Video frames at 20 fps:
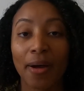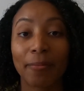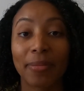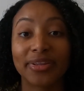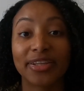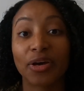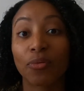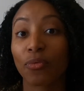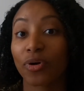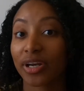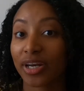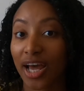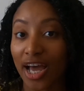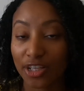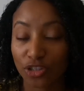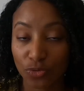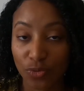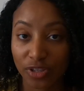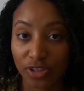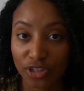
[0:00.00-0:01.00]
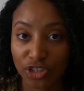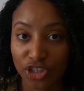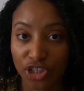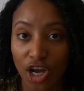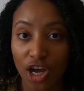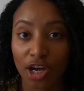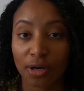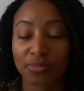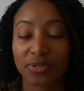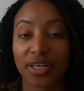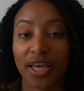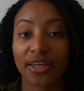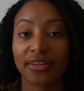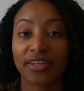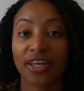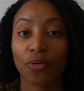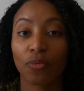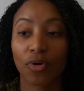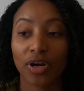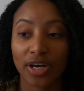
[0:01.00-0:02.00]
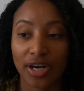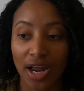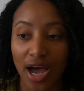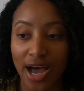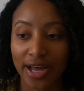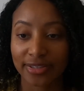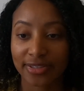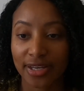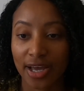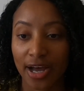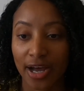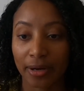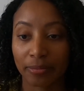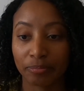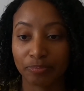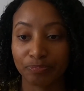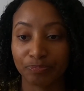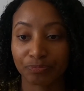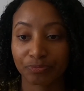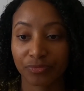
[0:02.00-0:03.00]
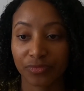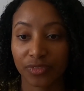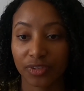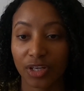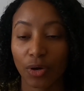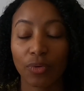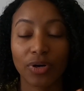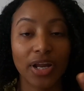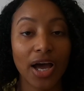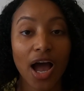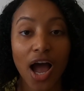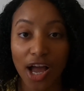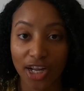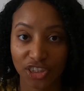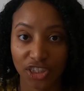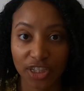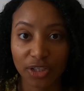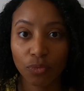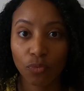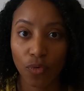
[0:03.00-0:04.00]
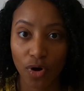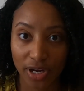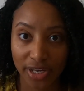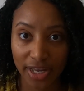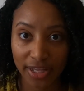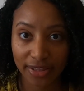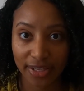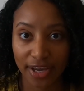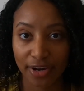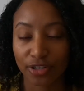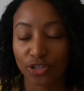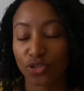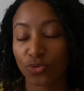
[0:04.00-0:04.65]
but they were not doing the jobs and they were not actually working there.